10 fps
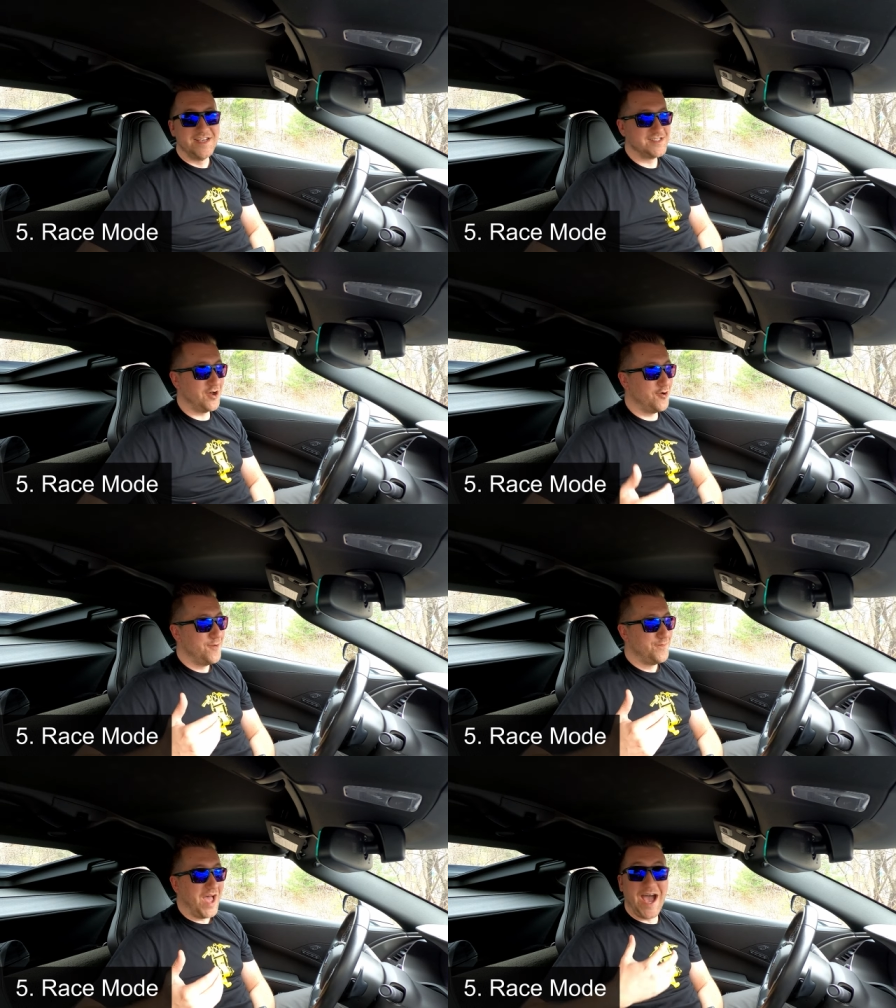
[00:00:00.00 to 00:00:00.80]

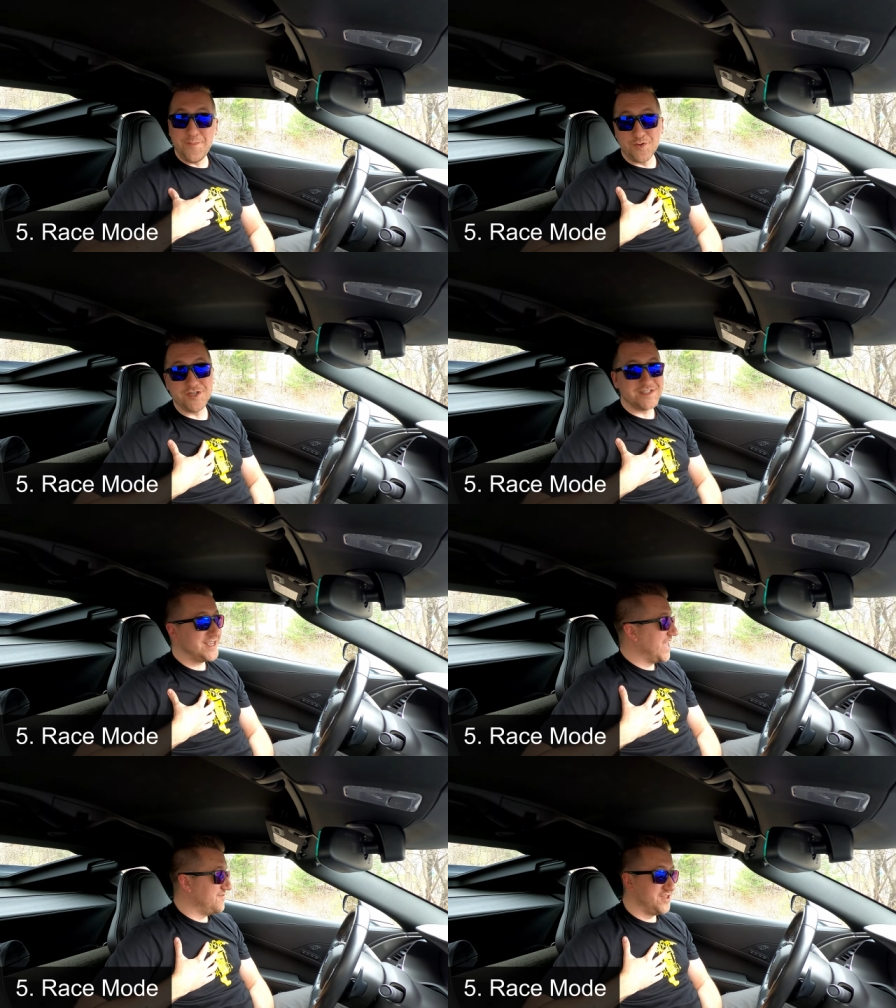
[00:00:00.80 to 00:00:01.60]
So I
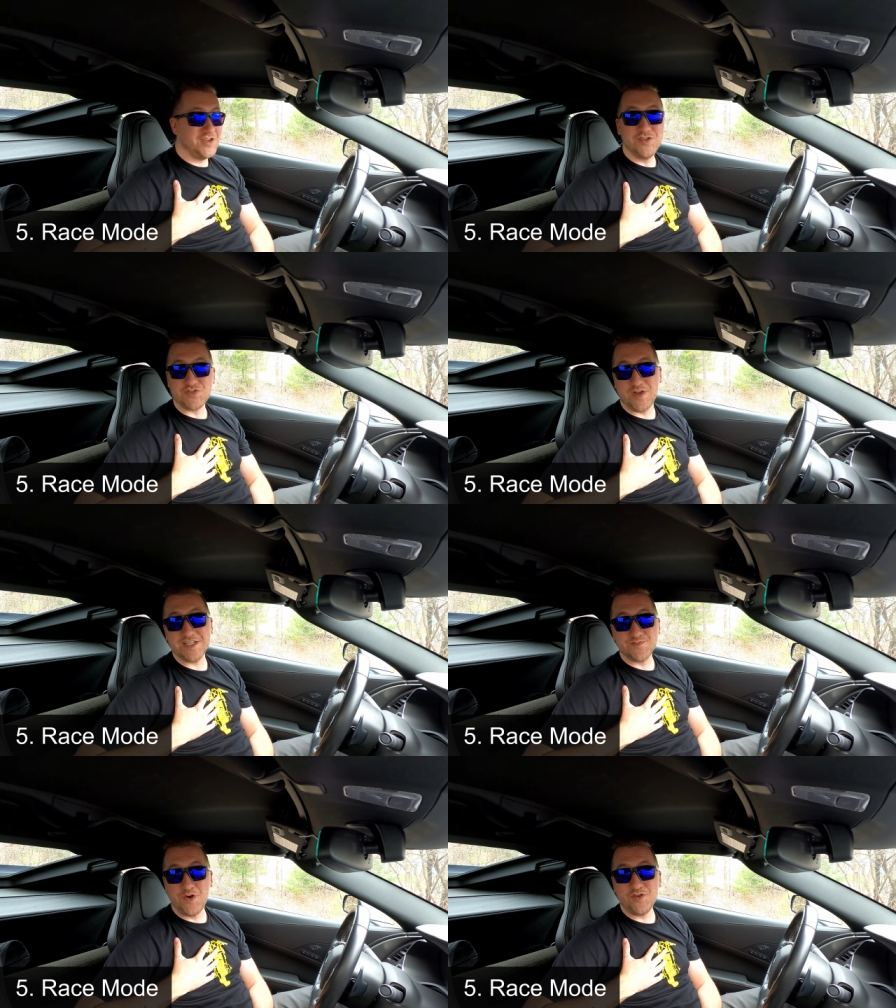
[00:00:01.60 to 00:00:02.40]
personally haven't used
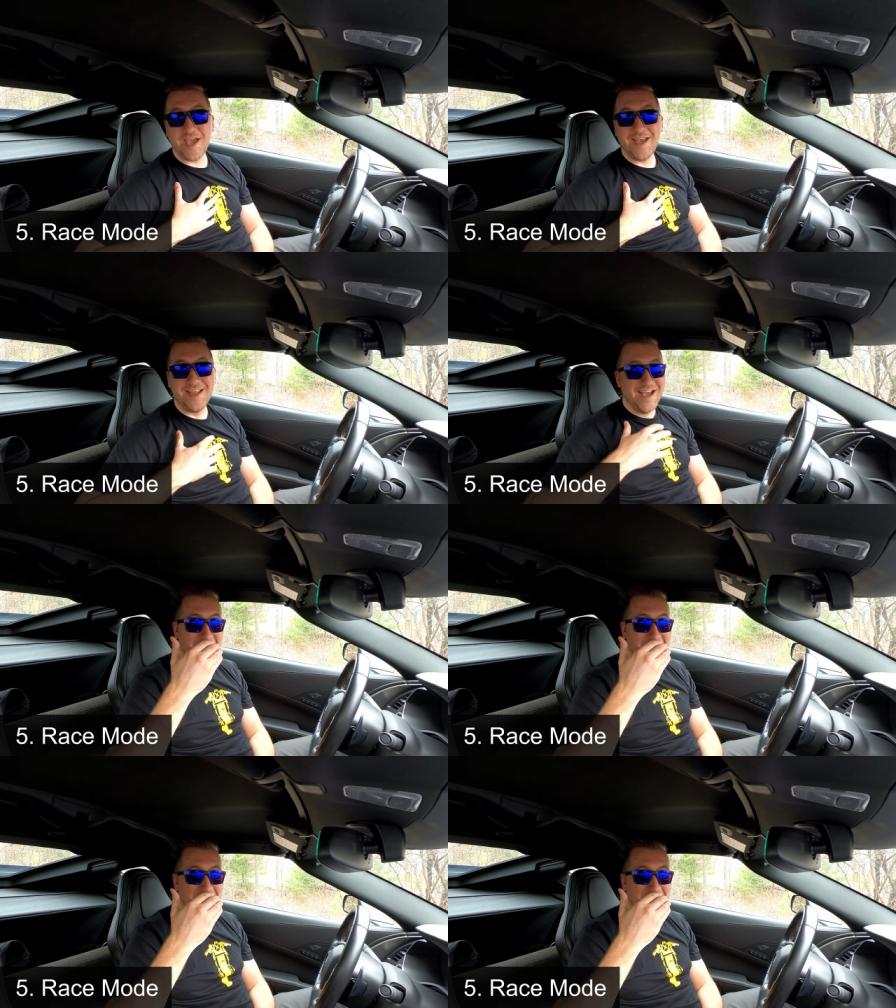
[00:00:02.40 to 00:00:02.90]
race mode yet.